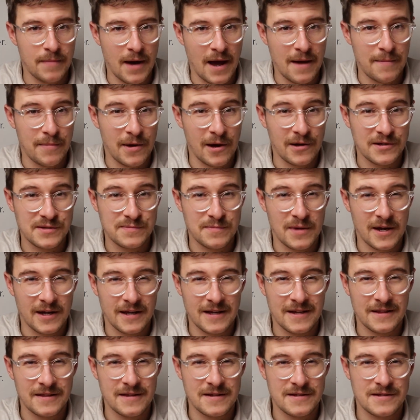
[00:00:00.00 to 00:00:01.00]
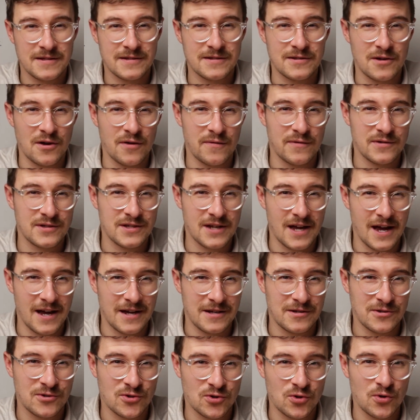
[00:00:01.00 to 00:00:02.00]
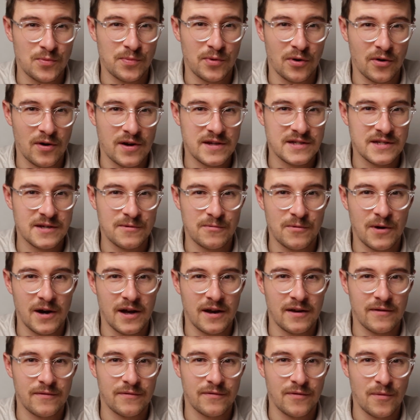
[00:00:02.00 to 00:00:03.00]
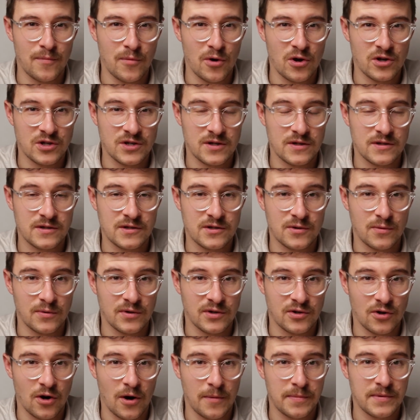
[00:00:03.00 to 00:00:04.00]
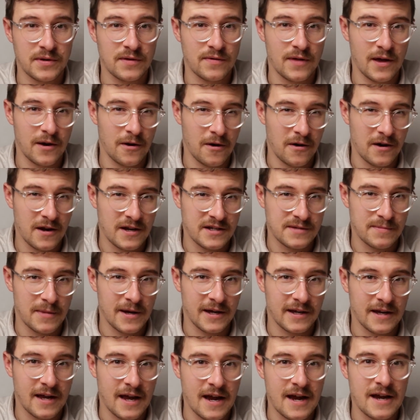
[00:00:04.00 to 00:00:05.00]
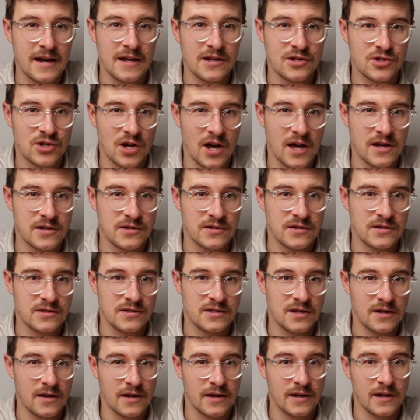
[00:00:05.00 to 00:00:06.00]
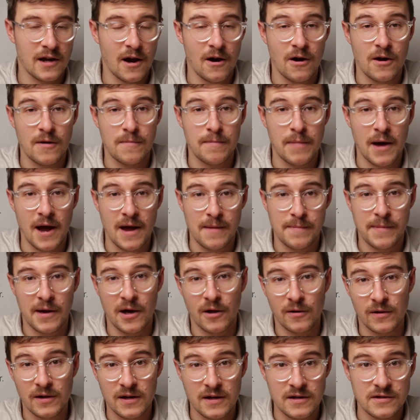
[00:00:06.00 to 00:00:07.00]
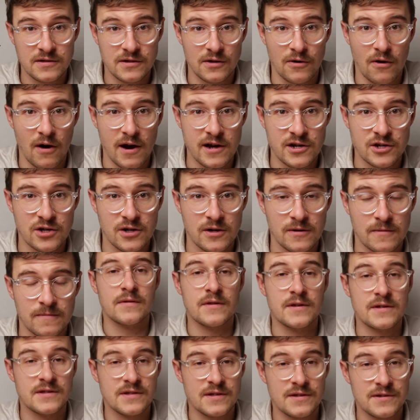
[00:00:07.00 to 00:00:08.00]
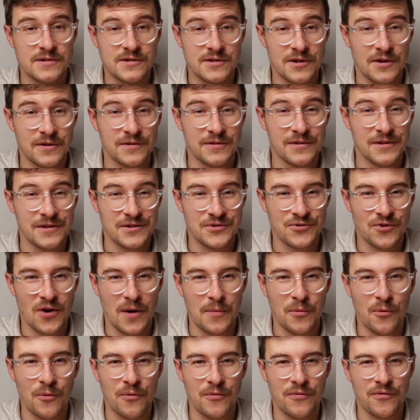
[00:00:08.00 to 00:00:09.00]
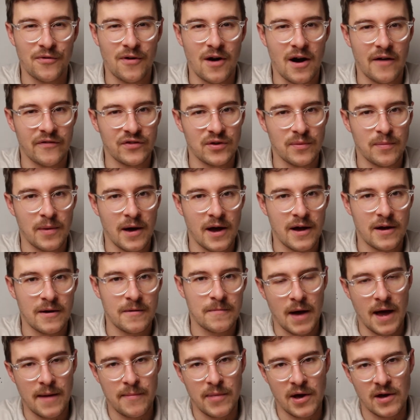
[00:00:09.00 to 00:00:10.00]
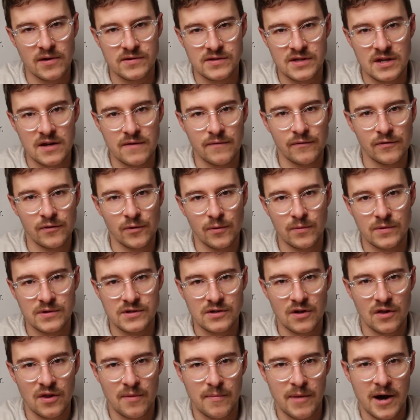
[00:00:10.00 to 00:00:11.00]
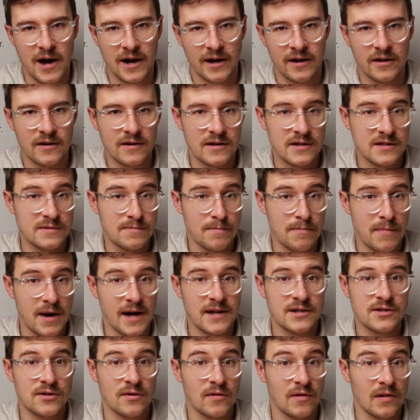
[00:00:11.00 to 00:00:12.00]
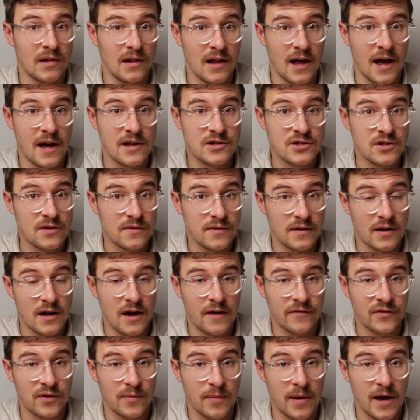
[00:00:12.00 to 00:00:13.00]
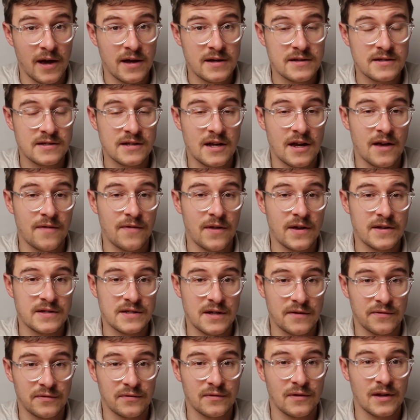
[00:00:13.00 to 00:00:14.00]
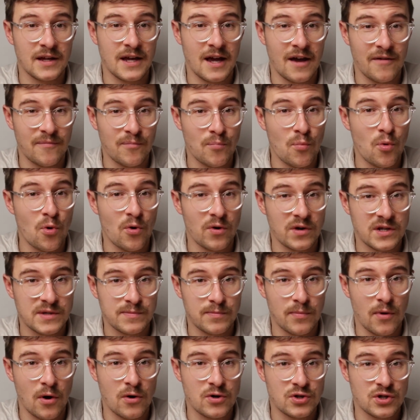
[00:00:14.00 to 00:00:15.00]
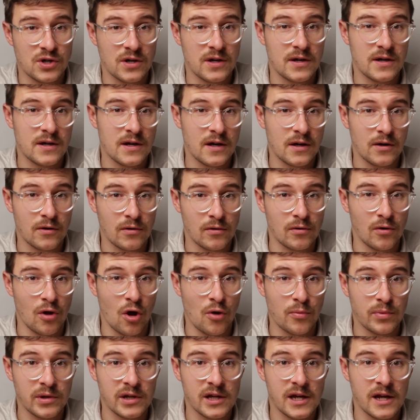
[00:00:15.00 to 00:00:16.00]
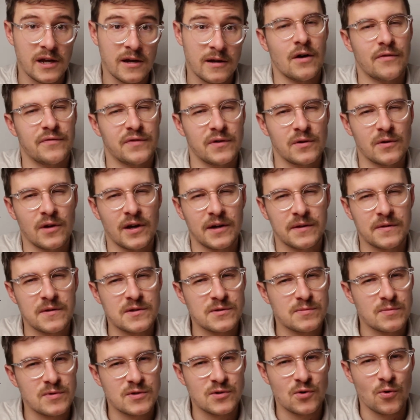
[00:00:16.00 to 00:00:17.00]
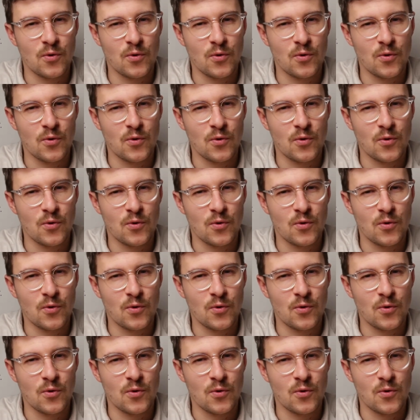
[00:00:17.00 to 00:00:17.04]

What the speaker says: PayPal's making this service a super easy one for merchants to adopt. They don't need to make any changes to their current PayPal integration. This is certainly trouble for Afterpay. PayPal's influence on the market is much larger than Afterpay's, and they definitely have more exposure globally. I feel like this was